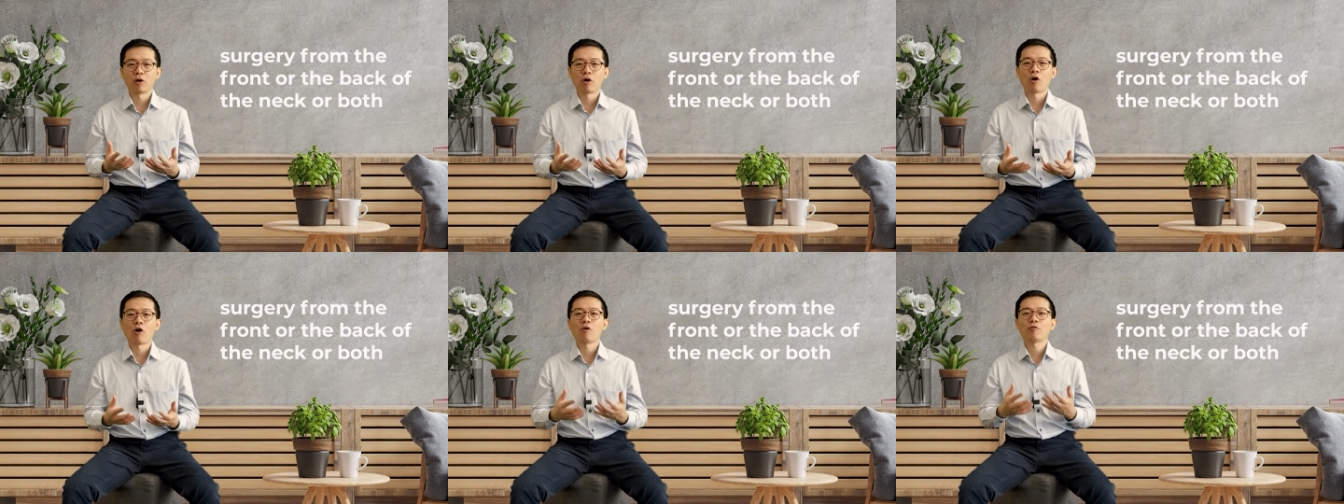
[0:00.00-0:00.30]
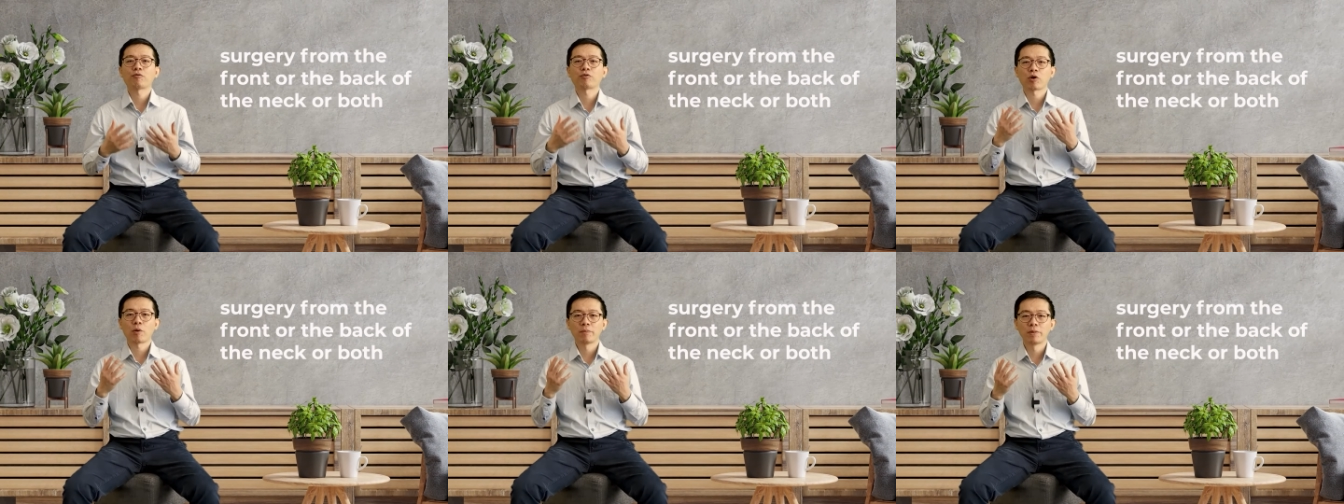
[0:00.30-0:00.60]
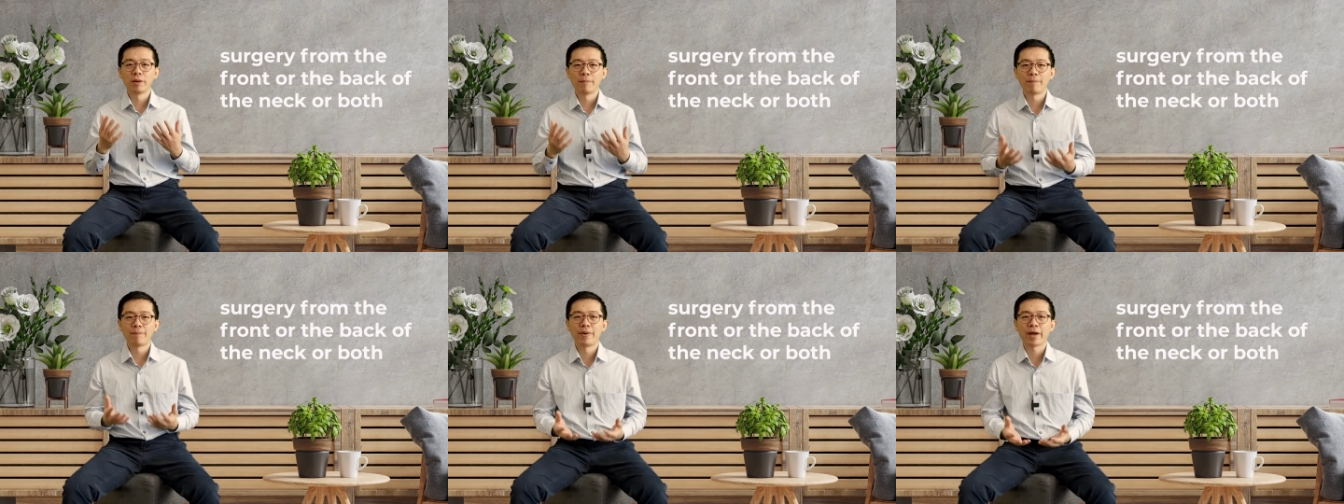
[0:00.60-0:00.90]
or from
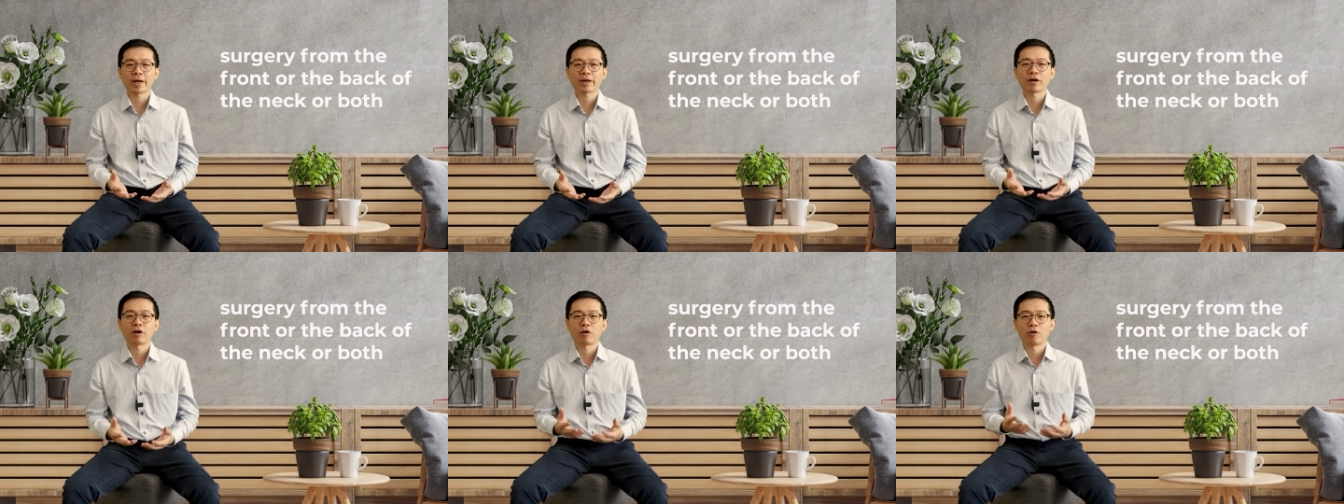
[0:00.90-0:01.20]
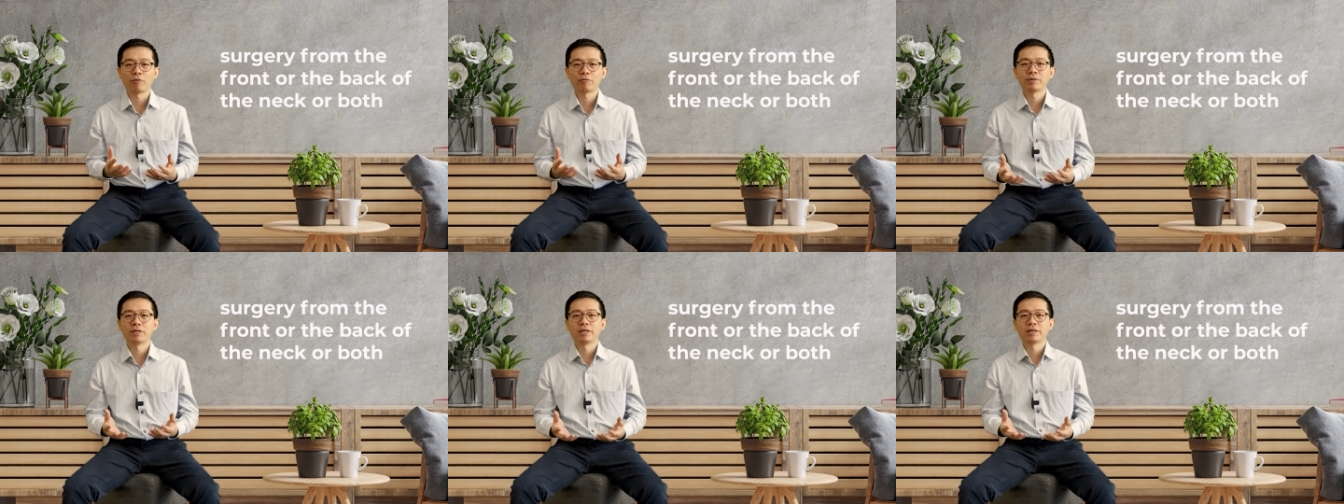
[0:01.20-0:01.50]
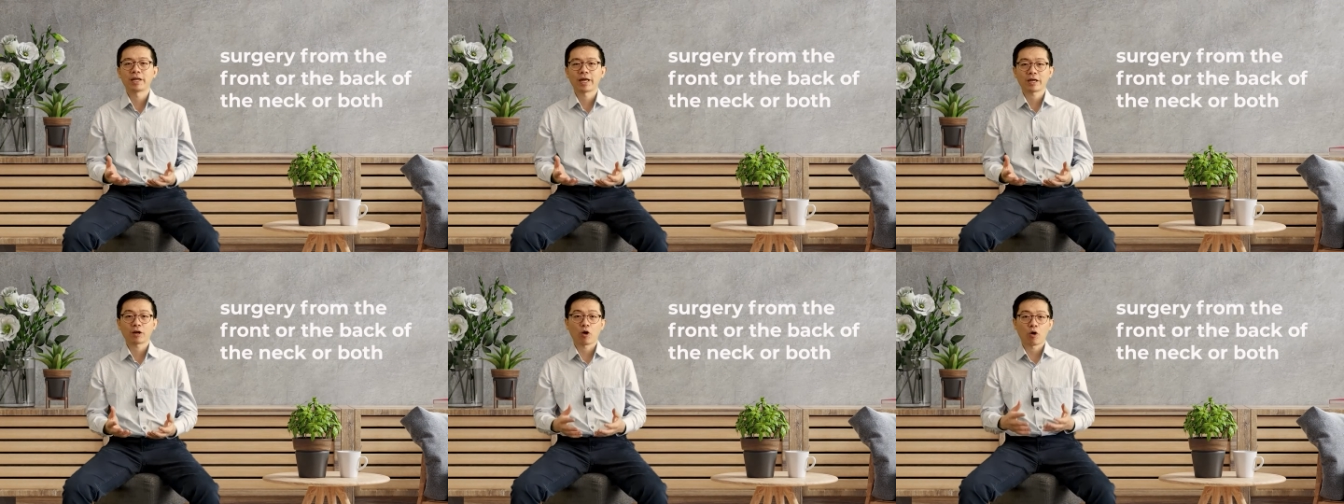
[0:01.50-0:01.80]
the back of the
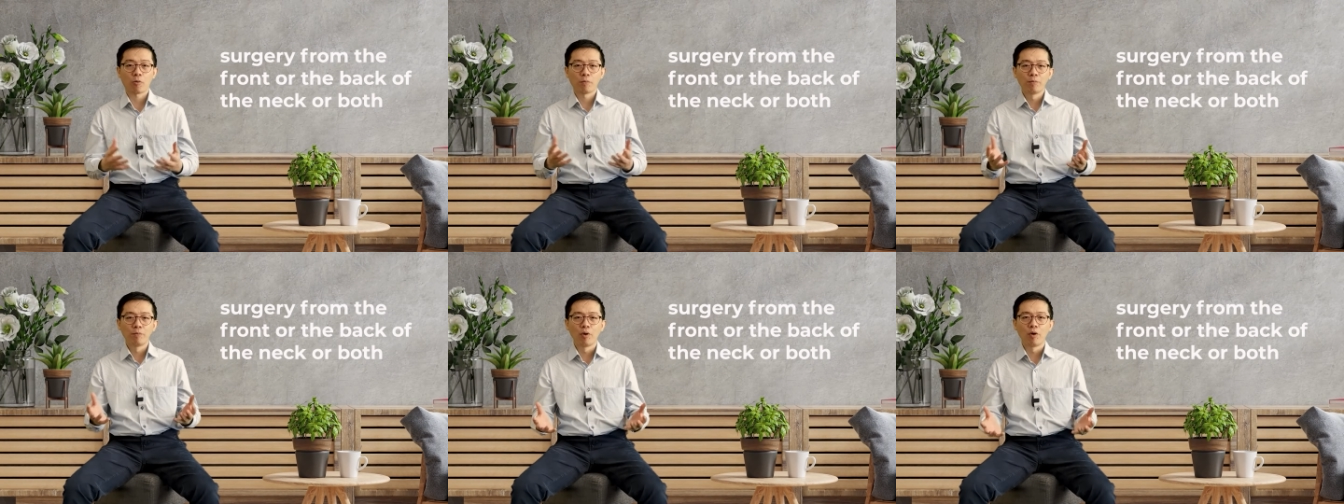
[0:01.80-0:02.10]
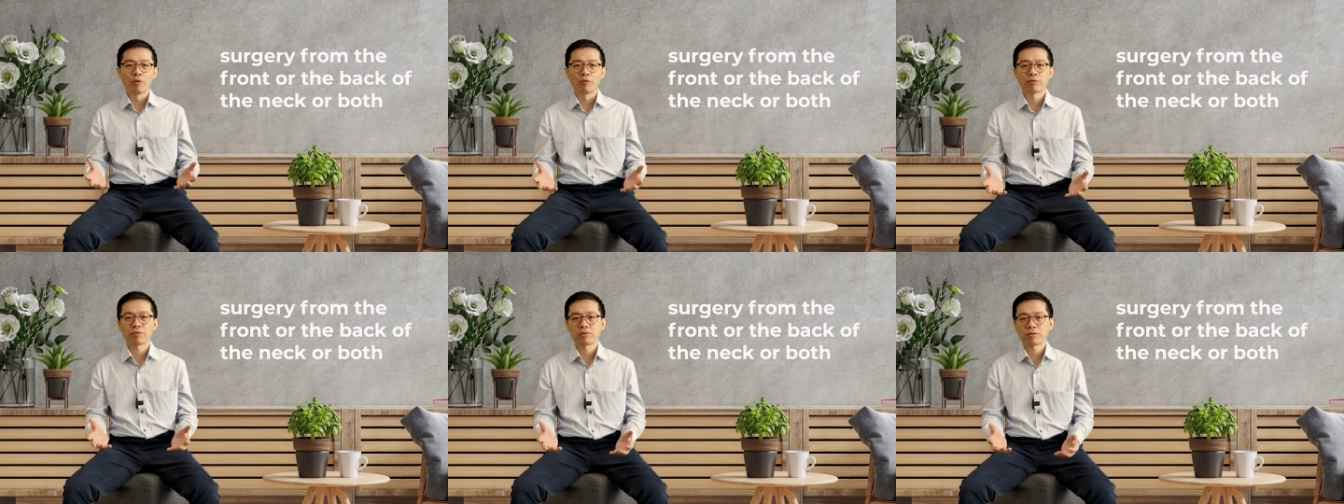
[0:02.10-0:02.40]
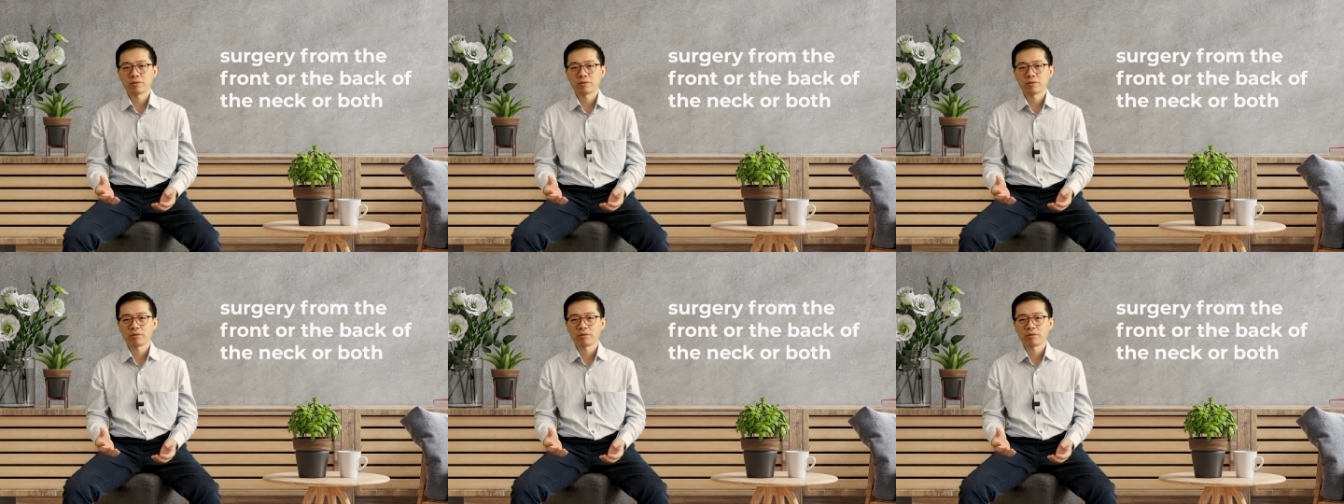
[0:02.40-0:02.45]
neck or both.